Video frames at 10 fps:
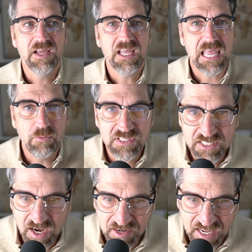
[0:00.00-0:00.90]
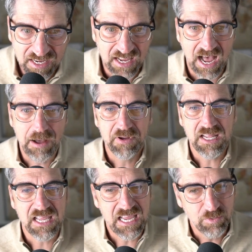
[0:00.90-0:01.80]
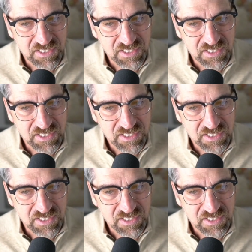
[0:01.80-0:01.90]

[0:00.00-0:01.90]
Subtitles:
He was studying comedy. He was